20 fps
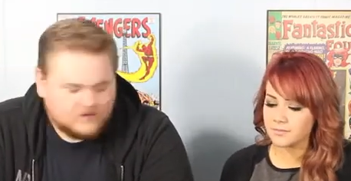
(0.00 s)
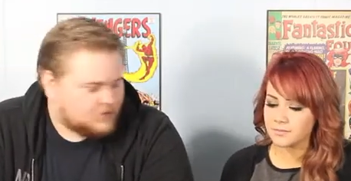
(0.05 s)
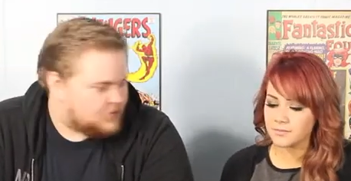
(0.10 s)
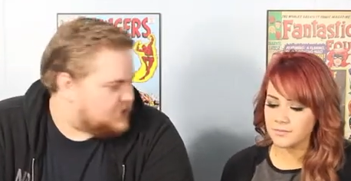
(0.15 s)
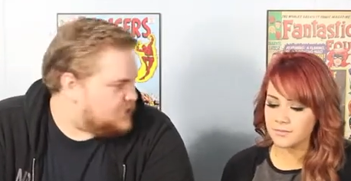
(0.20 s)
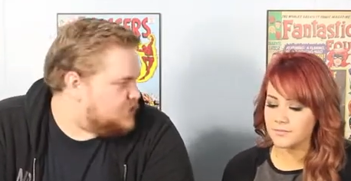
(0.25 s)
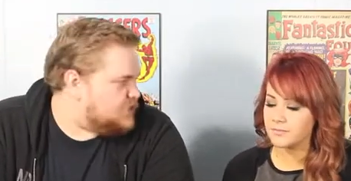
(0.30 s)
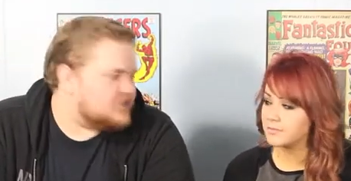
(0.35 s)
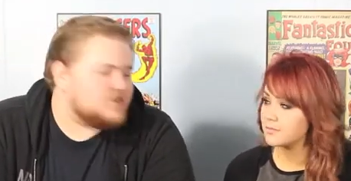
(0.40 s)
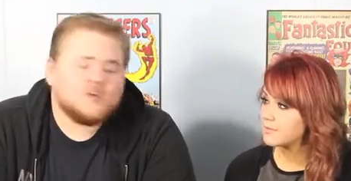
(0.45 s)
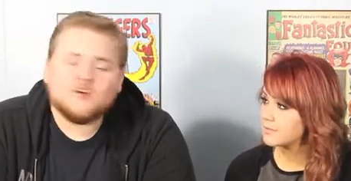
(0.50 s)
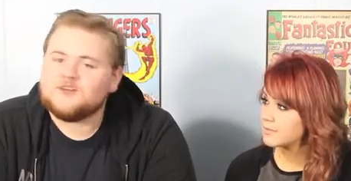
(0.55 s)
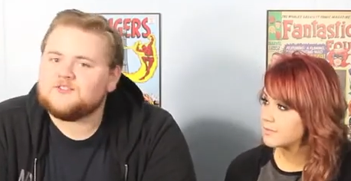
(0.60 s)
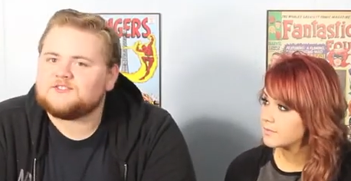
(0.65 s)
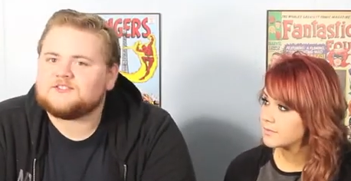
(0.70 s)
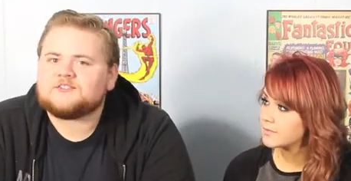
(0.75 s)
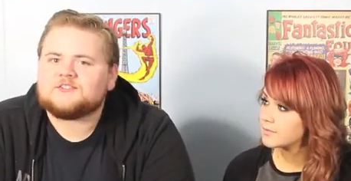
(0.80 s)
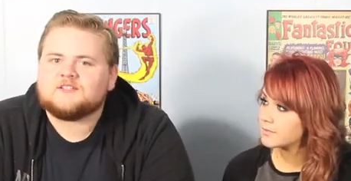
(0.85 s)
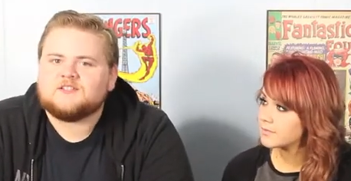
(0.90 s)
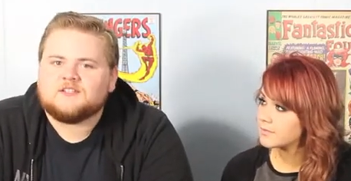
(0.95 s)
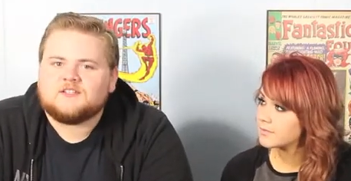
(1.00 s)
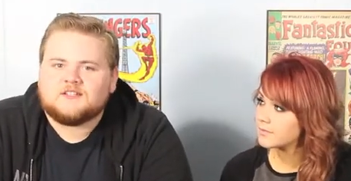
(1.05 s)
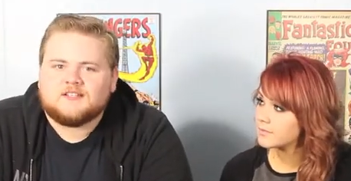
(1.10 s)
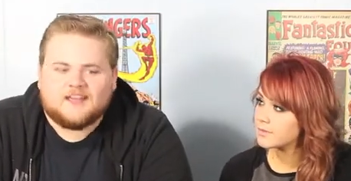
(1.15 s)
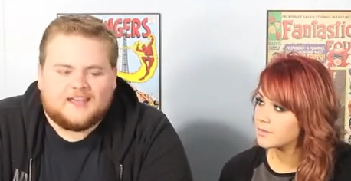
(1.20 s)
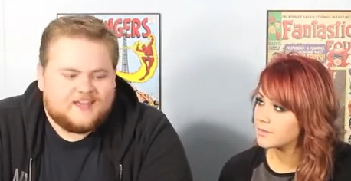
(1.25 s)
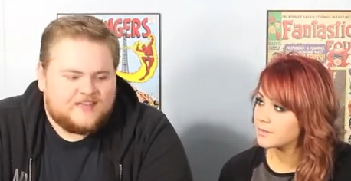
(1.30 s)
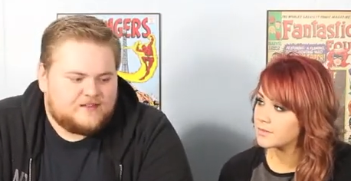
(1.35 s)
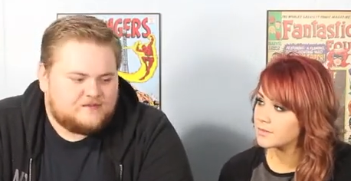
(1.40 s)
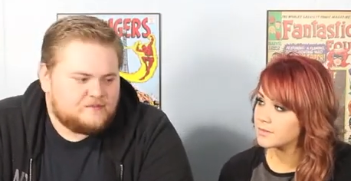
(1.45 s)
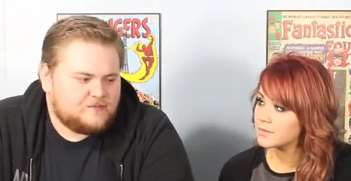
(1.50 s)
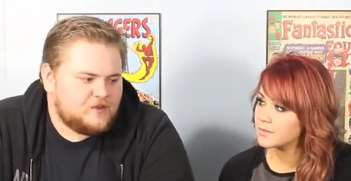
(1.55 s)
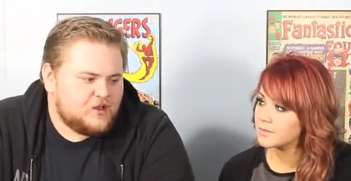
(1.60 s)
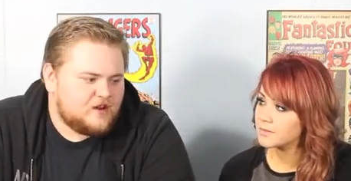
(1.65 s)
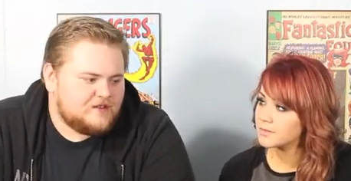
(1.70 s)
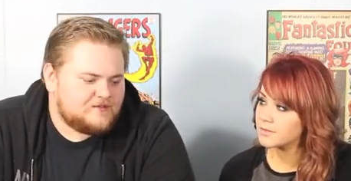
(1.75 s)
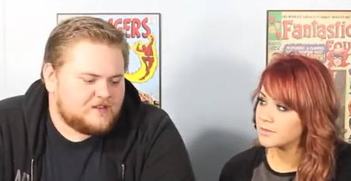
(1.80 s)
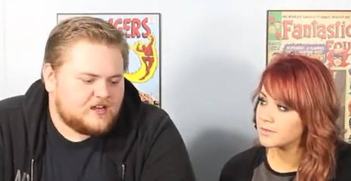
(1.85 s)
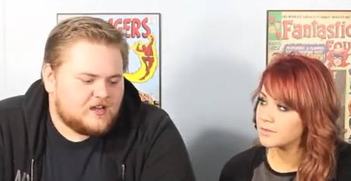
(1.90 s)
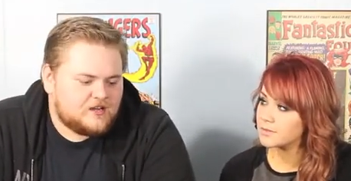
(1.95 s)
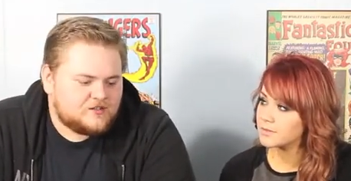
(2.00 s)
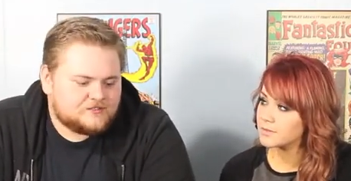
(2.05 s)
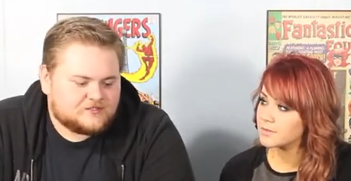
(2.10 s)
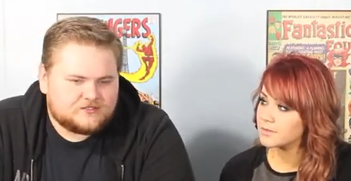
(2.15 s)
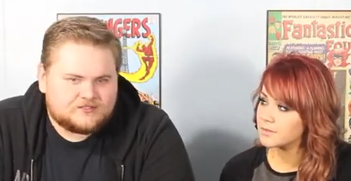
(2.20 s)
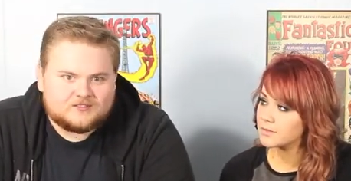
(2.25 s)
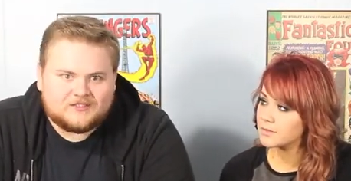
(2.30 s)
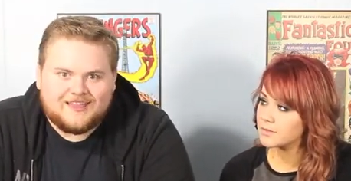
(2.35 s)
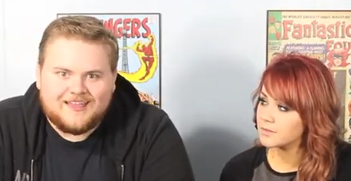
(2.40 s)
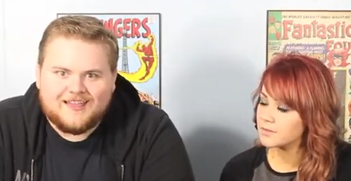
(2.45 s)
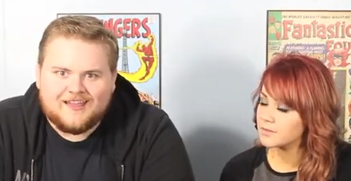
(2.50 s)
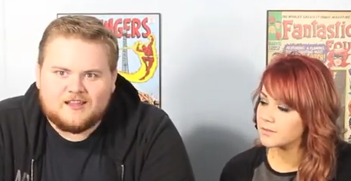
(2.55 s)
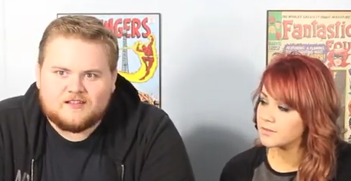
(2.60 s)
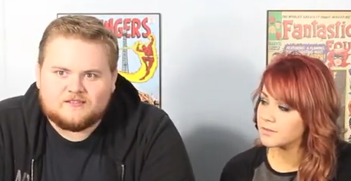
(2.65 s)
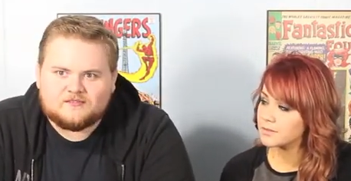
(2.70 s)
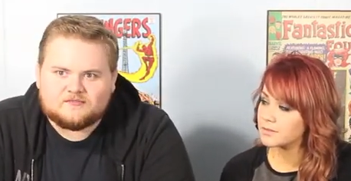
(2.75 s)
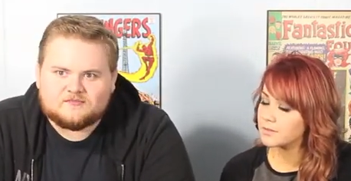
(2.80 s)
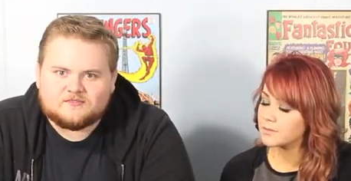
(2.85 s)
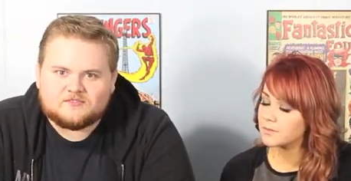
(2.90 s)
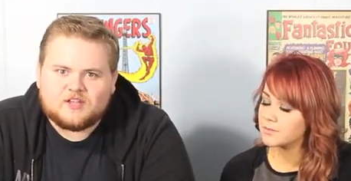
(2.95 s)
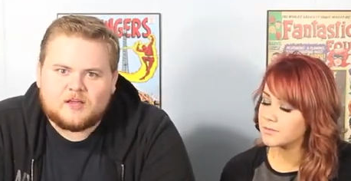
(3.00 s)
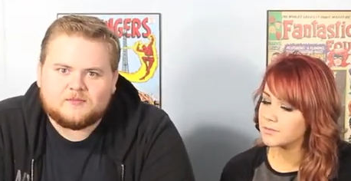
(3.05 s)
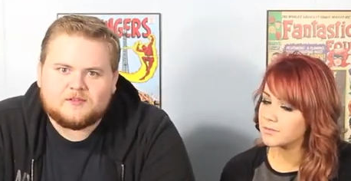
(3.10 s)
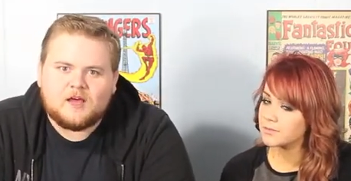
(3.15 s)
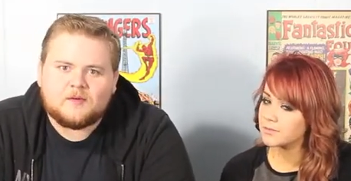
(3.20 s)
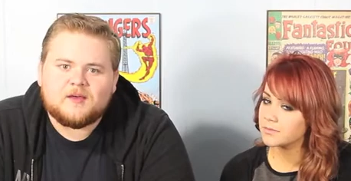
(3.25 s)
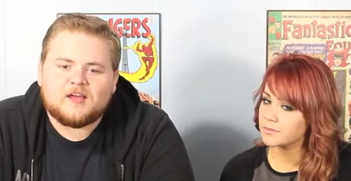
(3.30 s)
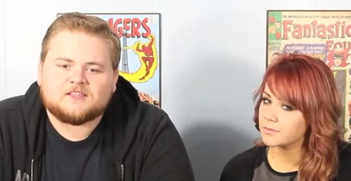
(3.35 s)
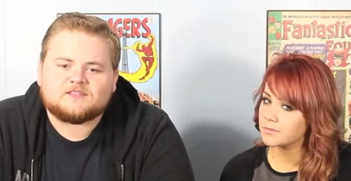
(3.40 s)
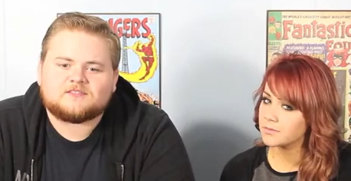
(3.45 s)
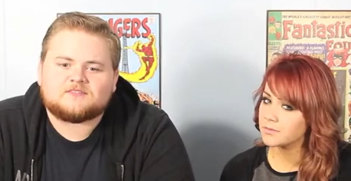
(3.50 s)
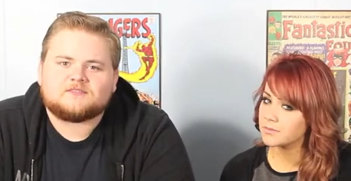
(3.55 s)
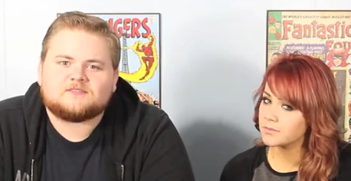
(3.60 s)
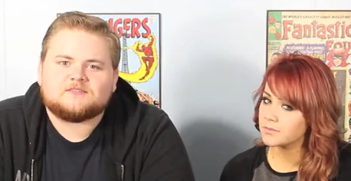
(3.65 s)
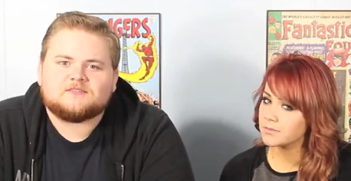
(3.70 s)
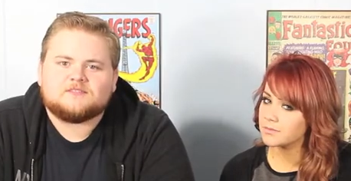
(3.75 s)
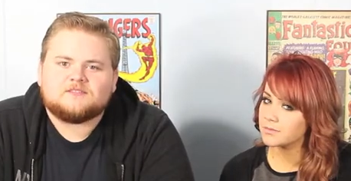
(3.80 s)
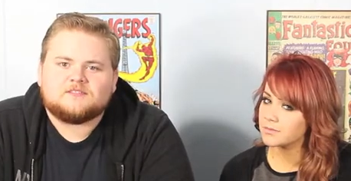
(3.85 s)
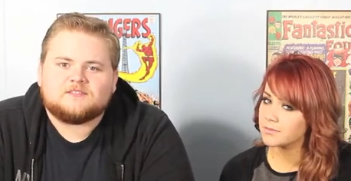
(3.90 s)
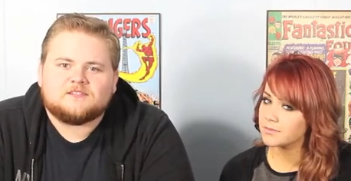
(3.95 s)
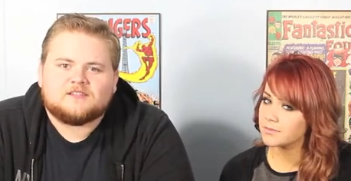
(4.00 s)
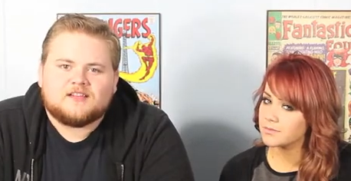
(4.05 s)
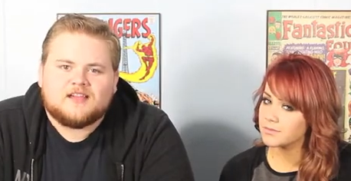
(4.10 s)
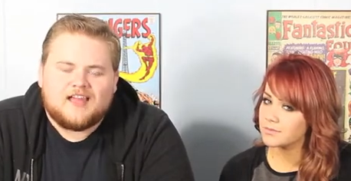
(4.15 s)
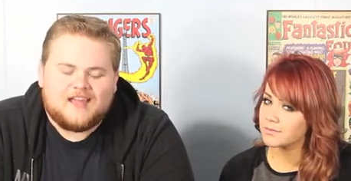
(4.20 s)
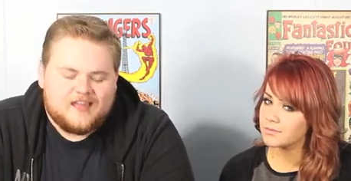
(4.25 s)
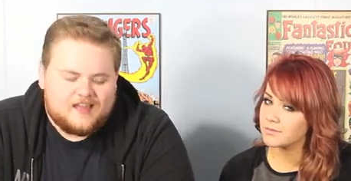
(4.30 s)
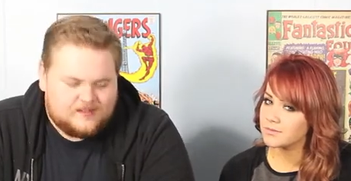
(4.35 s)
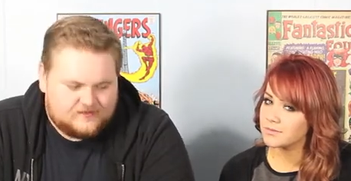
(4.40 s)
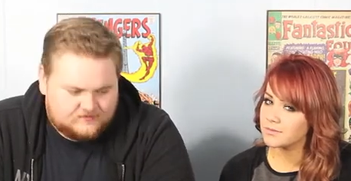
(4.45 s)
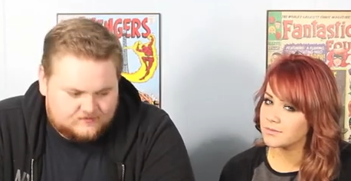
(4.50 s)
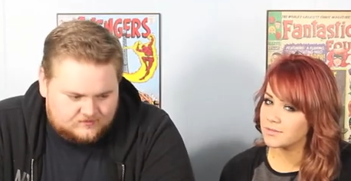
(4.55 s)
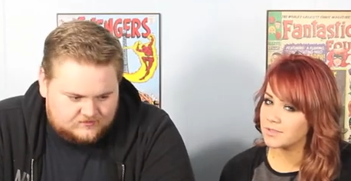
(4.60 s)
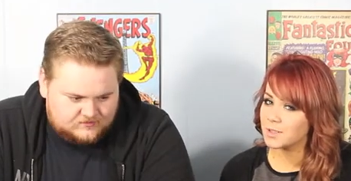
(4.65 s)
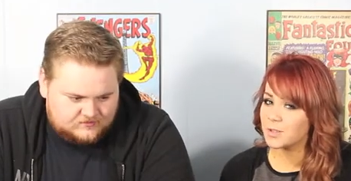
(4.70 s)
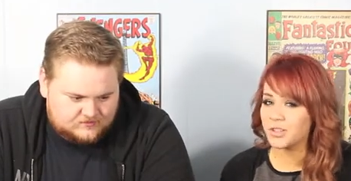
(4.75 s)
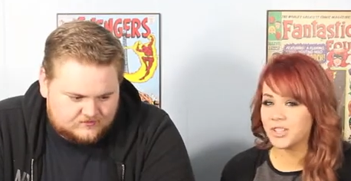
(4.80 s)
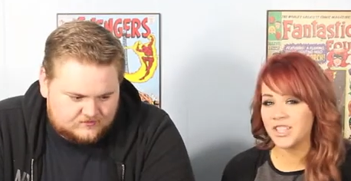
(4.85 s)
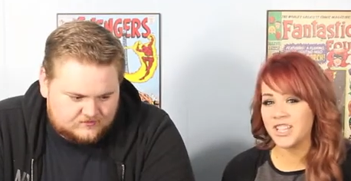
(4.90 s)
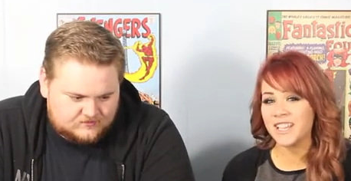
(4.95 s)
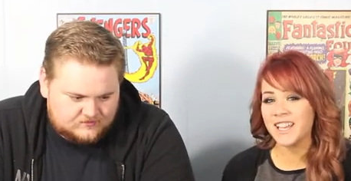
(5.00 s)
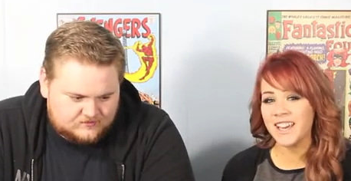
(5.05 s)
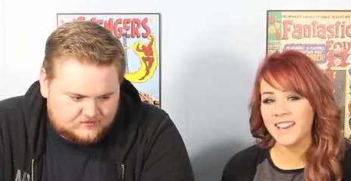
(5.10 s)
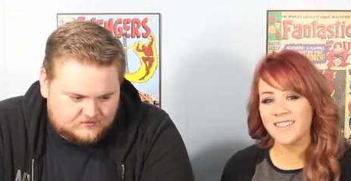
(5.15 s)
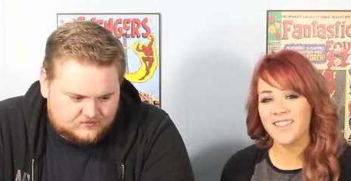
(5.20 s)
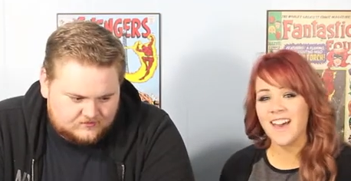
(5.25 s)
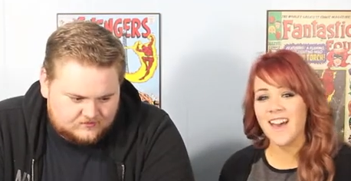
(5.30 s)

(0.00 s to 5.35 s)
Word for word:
Speaker 1: We do reviews and beauty videos and top topics and cool shit like